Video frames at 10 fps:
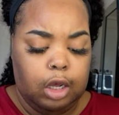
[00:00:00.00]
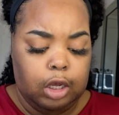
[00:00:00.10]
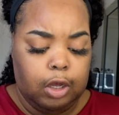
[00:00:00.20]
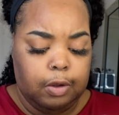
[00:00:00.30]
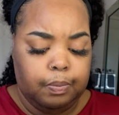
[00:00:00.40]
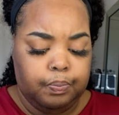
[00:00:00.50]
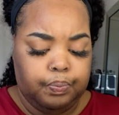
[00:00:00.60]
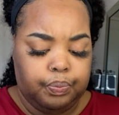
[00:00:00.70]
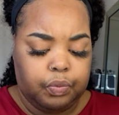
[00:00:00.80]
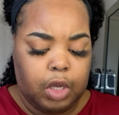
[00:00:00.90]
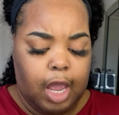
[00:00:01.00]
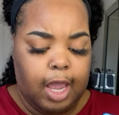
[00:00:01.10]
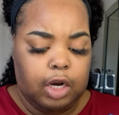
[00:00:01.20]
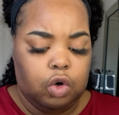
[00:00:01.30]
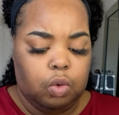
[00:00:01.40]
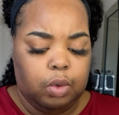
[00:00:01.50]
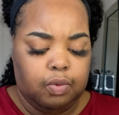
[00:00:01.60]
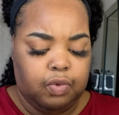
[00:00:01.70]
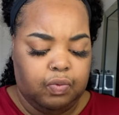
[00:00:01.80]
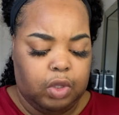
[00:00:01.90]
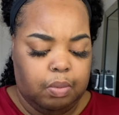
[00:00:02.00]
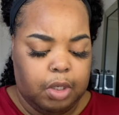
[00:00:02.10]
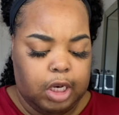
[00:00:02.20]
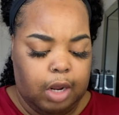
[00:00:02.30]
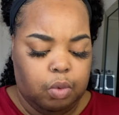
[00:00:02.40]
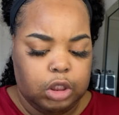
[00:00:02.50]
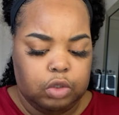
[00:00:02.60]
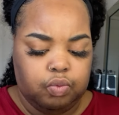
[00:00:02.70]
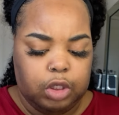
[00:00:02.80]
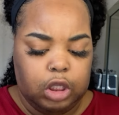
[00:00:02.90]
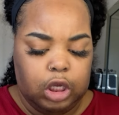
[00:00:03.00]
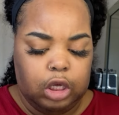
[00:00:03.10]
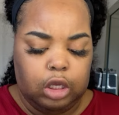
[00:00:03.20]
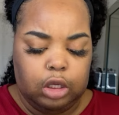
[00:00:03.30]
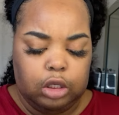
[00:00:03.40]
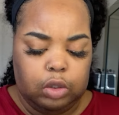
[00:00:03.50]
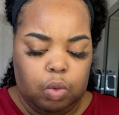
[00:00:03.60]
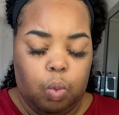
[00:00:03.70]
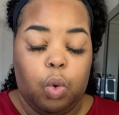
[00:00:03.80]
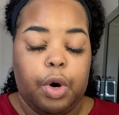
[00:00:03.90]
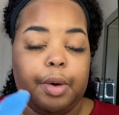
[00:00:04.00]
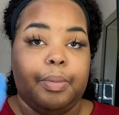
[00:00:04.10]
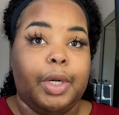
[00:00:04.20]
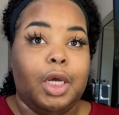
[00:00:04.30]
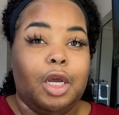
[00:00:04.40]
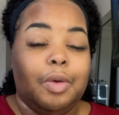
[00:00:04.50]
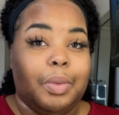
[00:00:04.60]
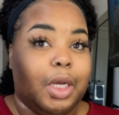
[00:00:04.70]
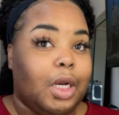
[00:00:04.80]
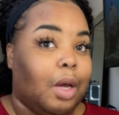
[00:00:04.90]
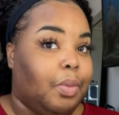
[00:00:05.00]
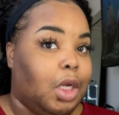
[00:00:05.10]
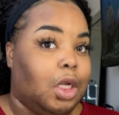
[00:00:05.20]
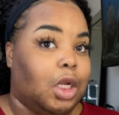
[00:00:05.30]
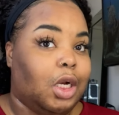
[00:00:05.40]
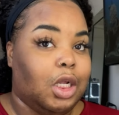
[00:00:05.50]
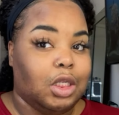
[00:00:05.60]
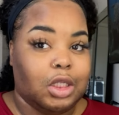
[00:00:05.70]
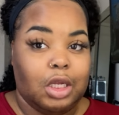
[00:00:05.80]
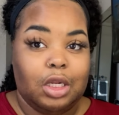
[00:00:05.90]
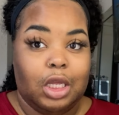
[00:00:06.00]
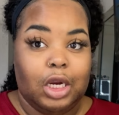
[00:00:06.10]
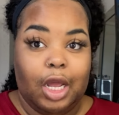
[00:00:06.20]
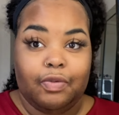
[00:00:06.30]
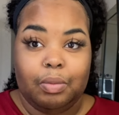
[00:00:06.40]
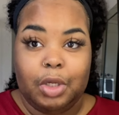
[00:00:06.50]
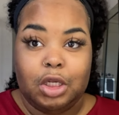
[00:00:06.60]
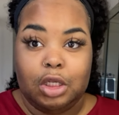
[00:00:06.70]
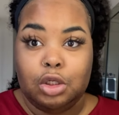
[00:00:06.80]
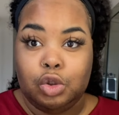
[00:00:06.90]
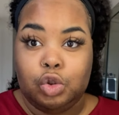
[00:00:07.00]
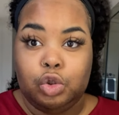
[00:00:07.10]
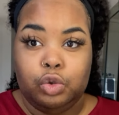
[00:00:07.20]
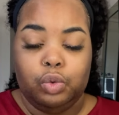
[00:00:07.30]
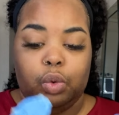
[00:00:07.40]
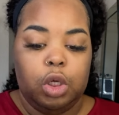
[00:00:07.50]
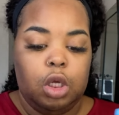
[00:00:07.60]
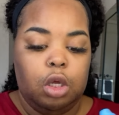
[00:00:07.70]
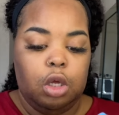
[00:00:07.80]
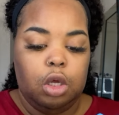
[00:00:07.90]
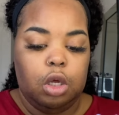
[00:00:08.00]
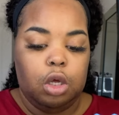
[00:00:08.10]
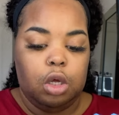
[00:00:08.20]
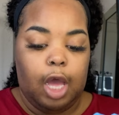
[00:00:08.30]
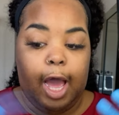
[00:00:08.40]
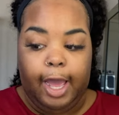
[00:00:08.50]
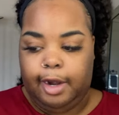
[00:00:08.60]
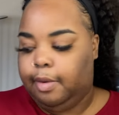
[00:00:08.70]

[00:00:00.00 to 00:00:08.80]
I had it on 150, but that wasn't really warm. But I mean, it didn't have to be too hot